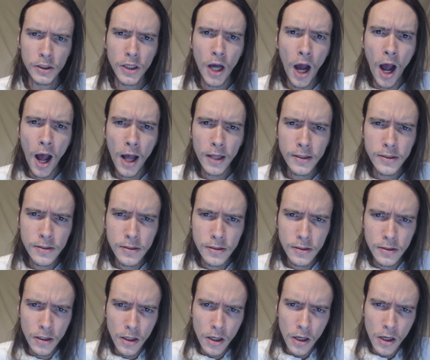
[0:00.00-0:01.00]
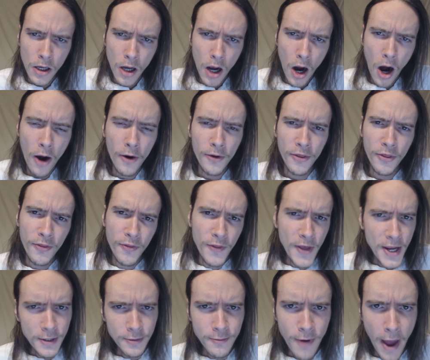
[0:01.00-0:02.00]
Gods are
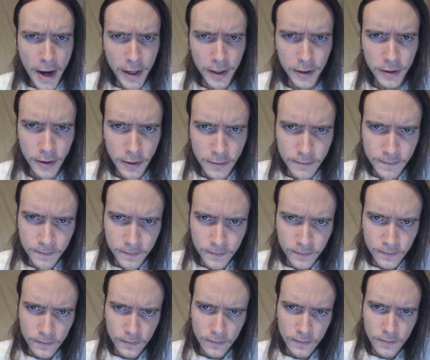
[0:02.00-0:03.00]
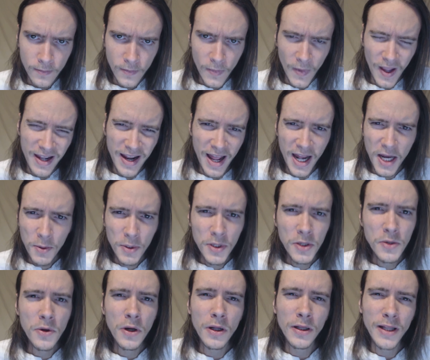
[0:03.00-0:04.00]
theoretical. And
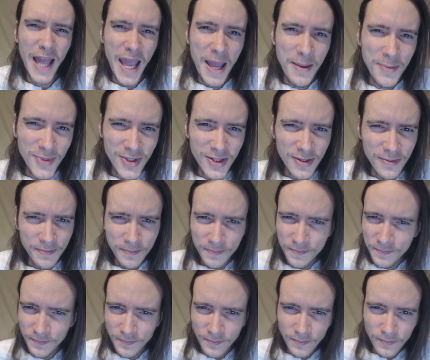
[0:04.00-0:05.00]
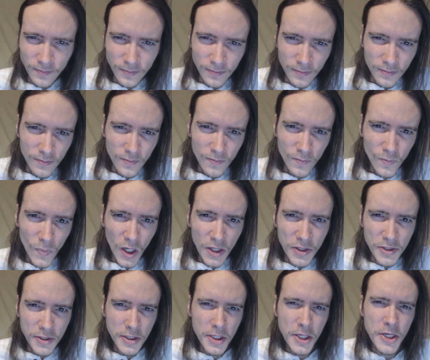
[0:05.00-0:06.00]
anyone who claims
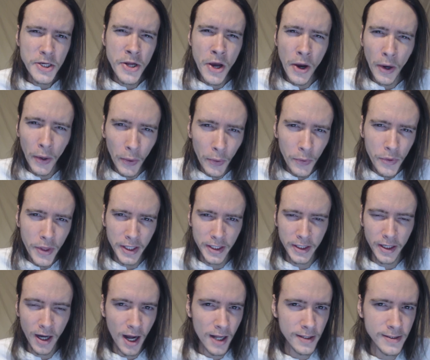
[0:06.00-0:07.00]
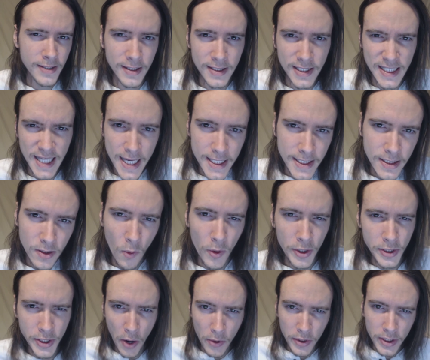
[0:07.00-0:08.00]
to know that gods exist
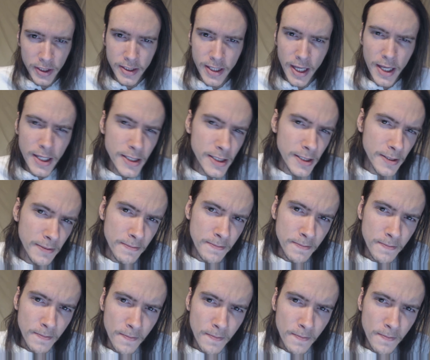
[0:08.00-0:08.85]
or don't exist,